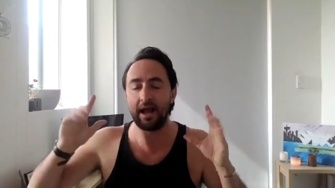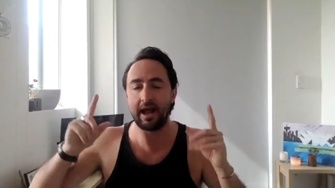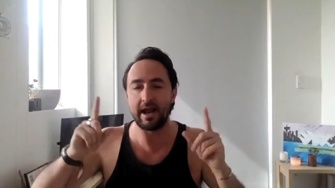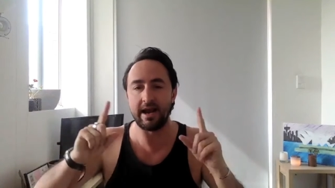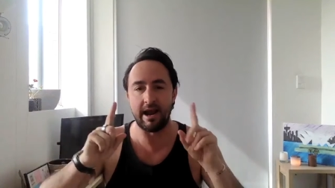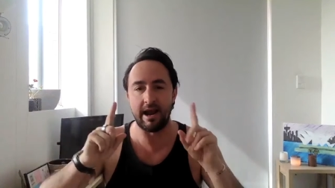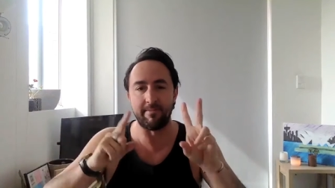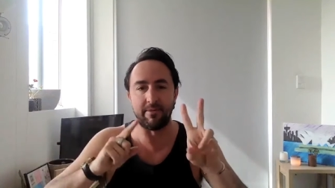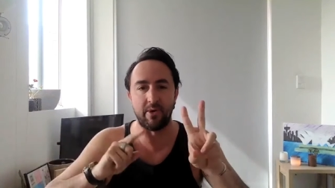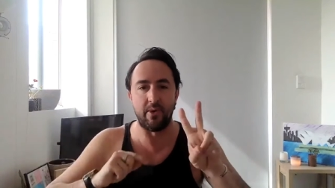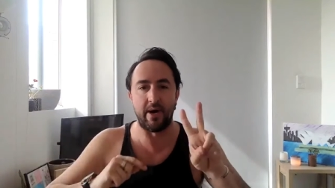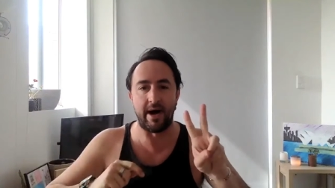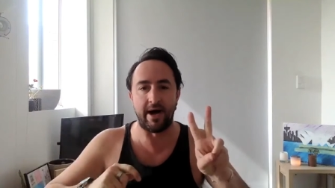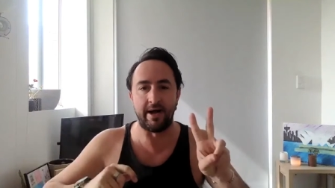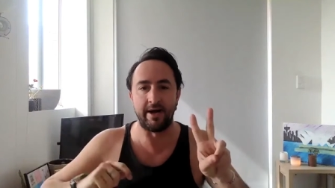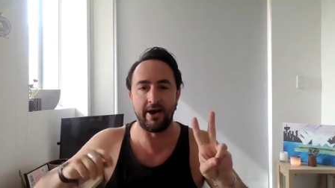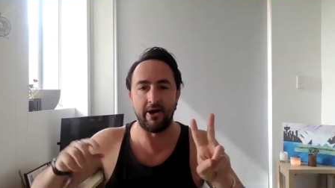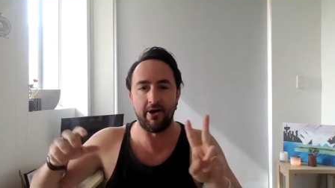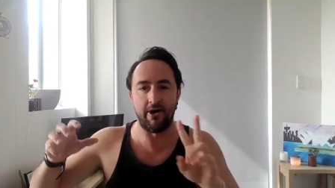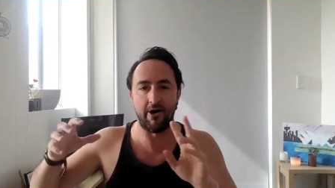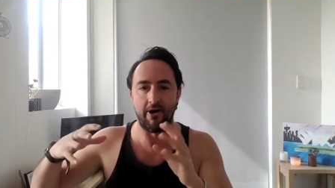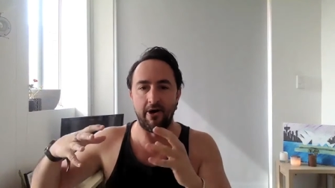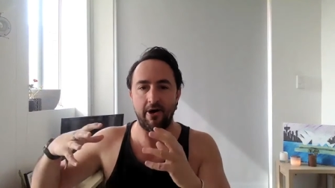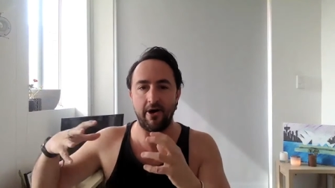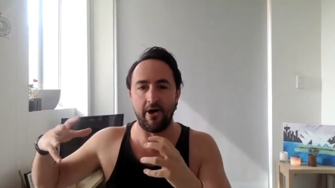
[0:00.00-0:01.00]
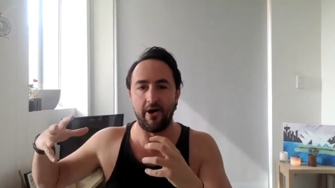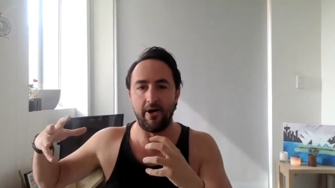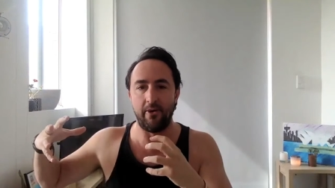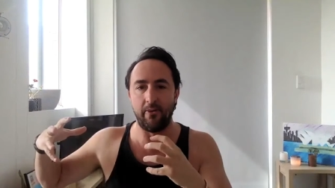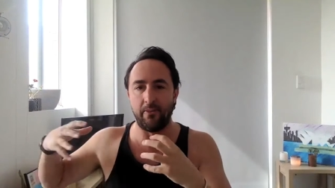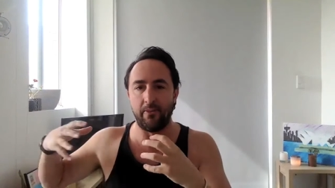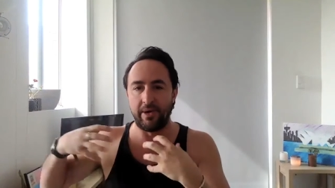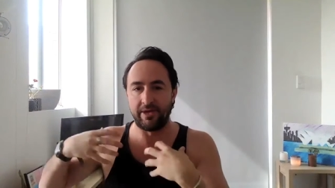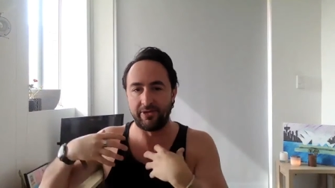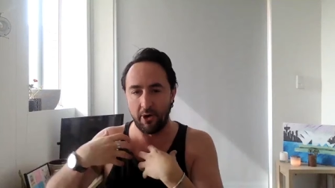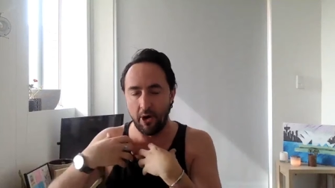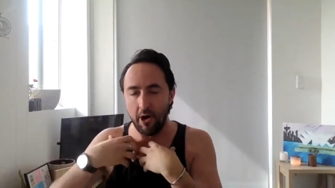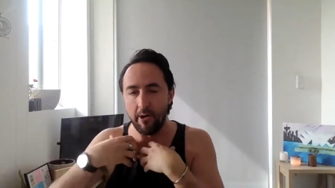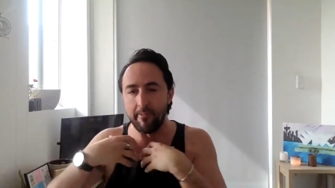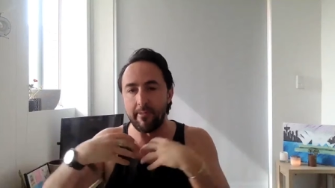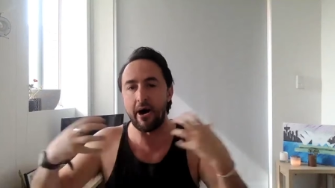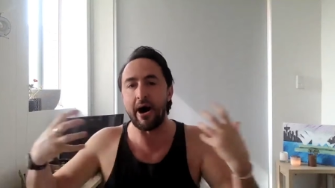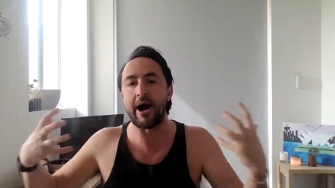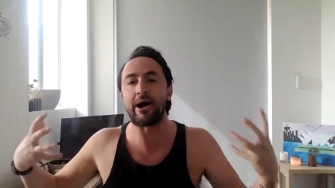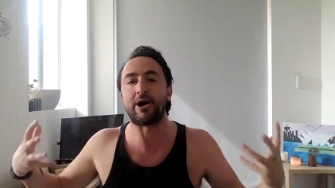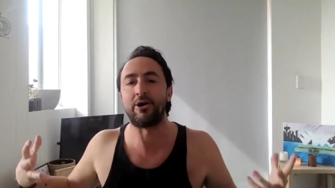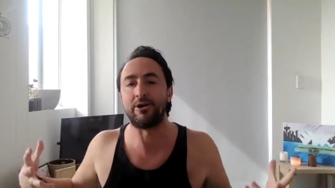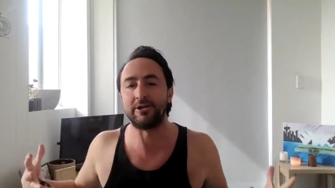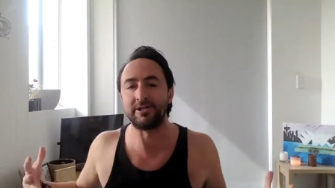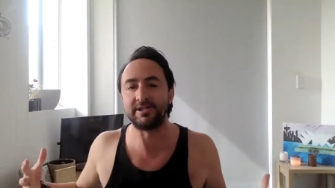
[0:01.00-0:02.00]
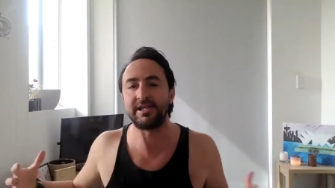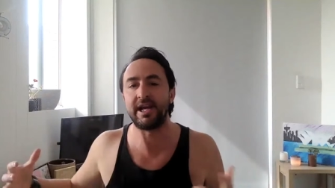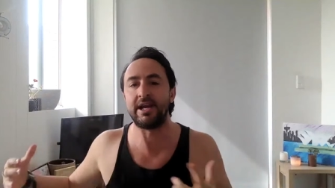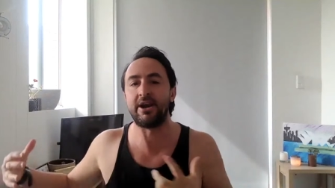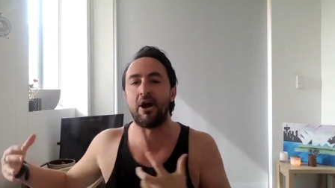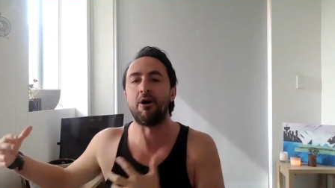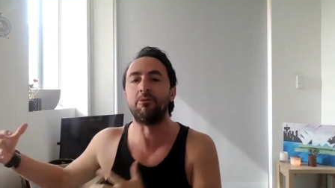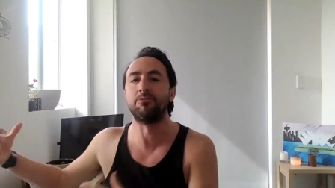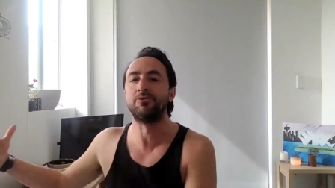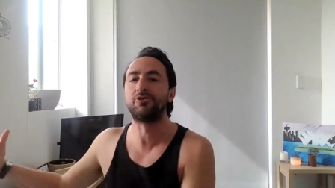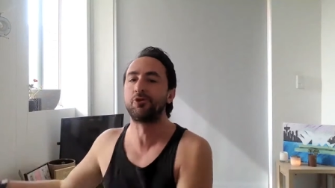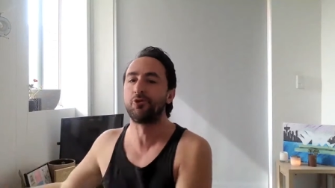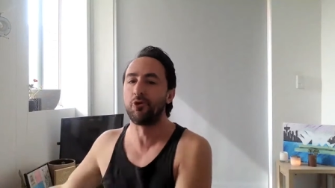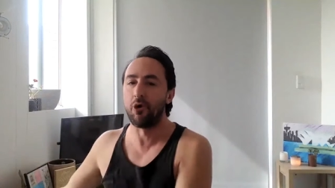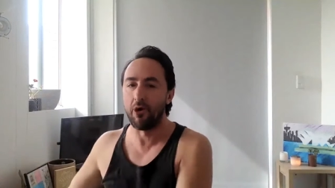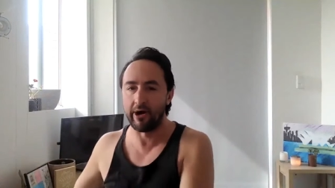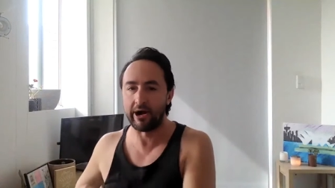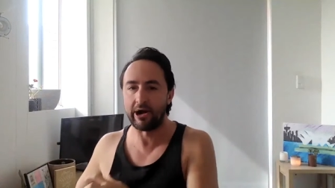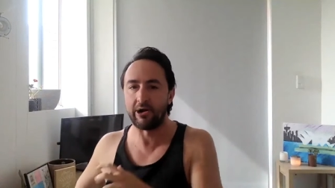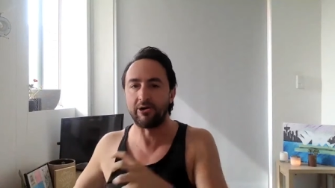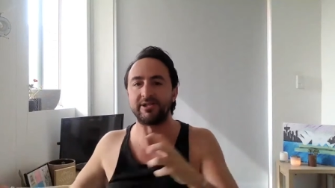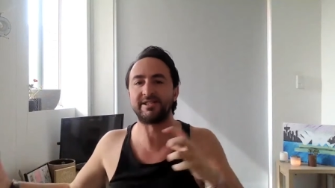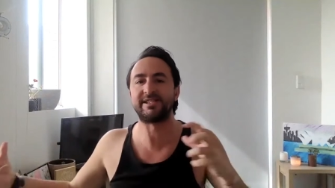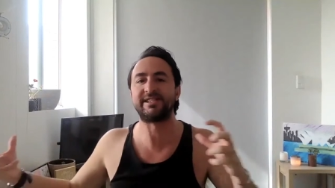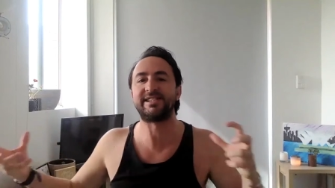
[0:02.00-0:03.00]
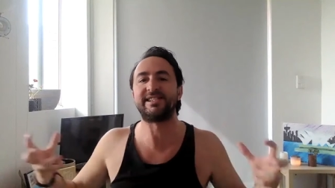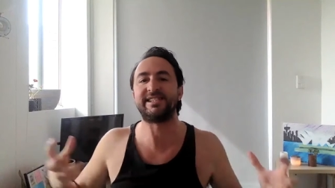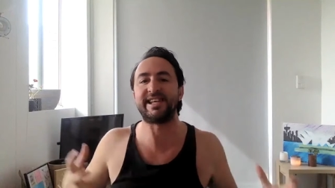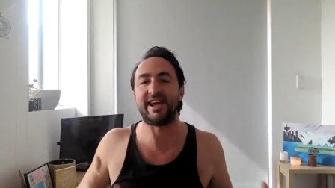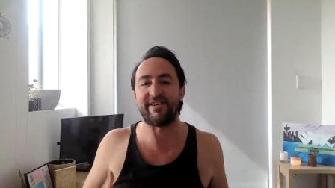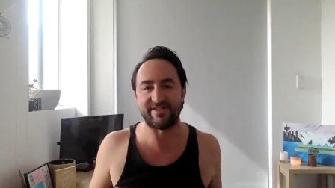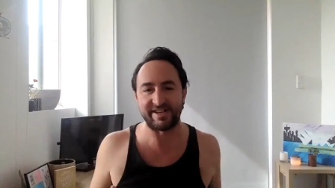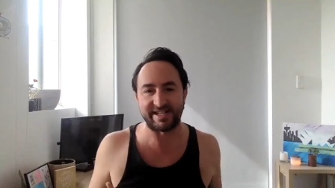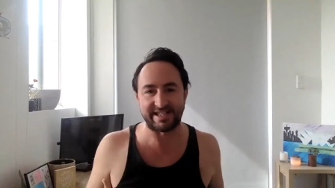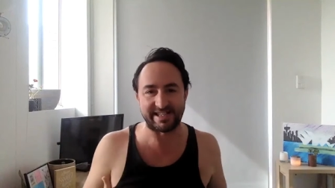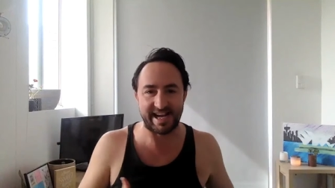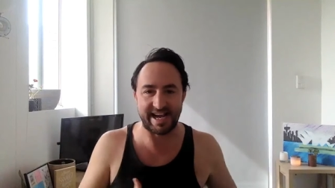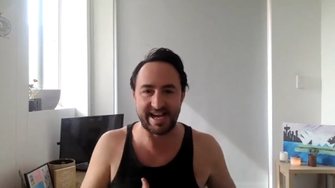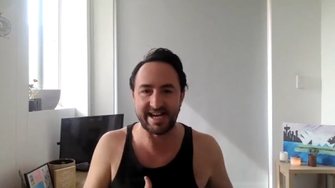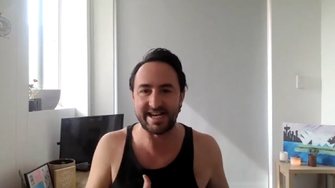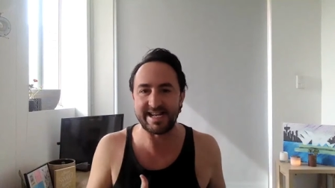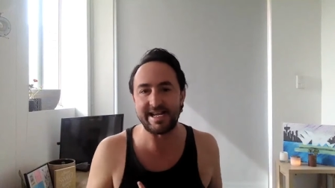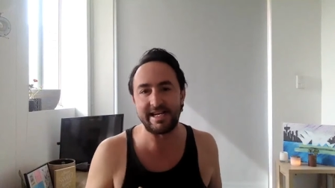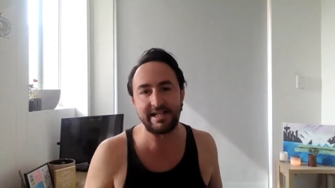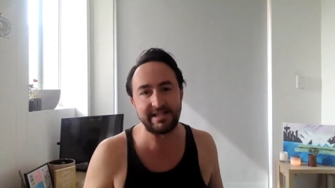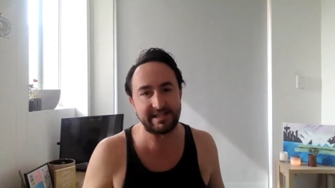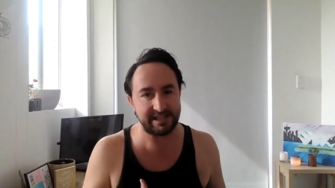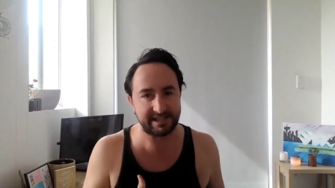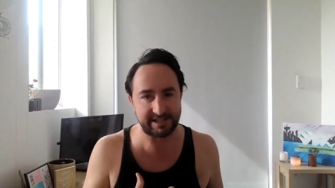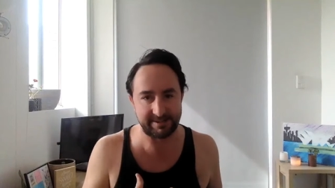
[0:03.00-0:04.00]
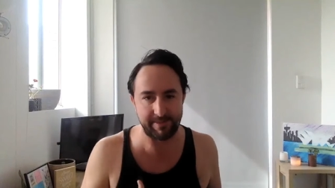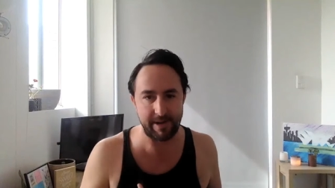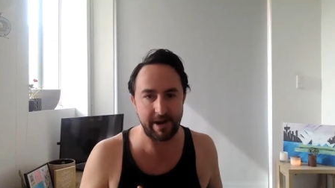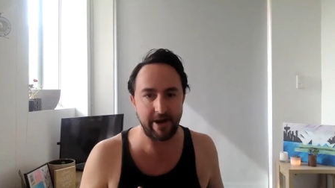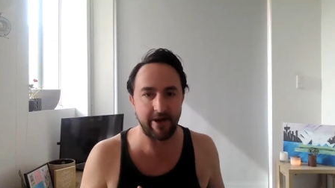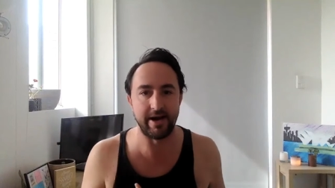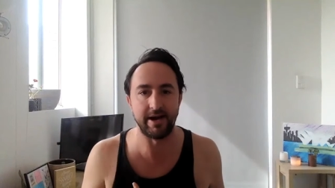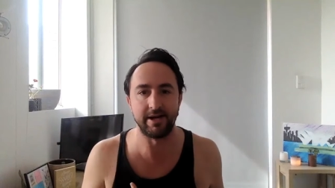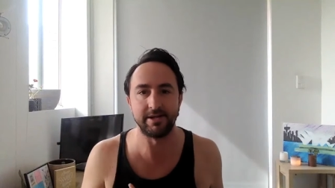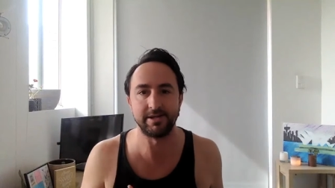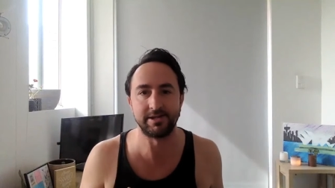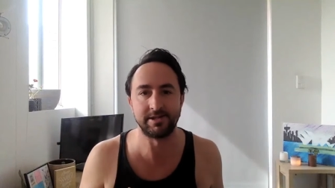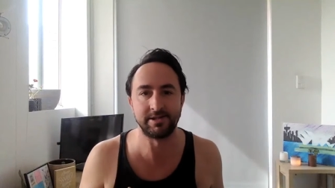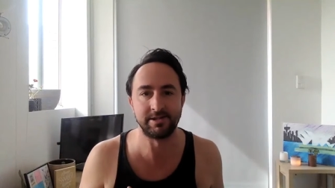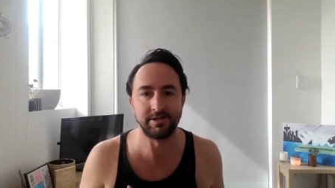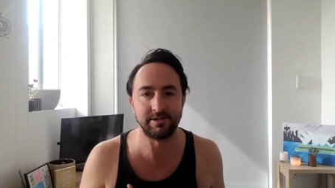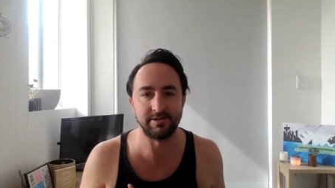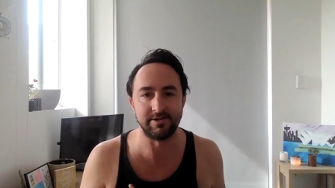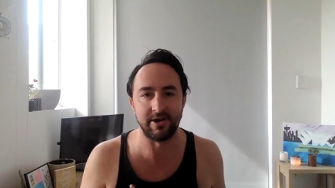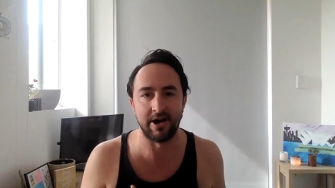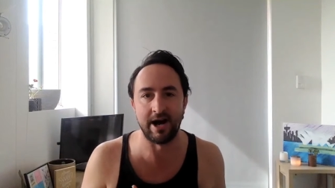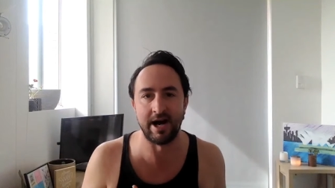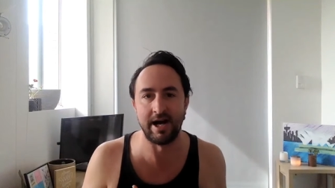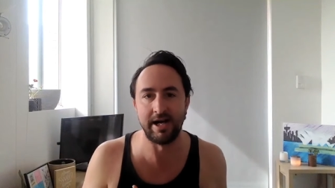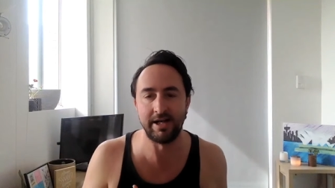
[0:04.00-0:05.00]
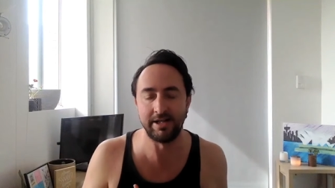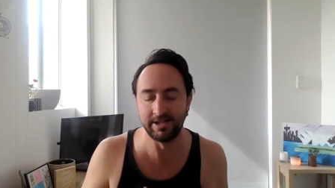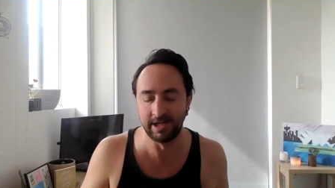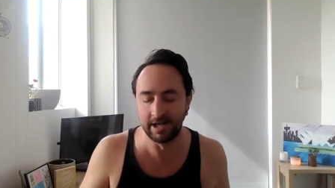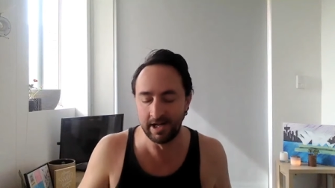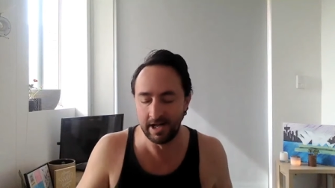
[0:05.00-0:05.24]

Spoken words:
number one, with all my content, I'm drawing on 17 years experience, right?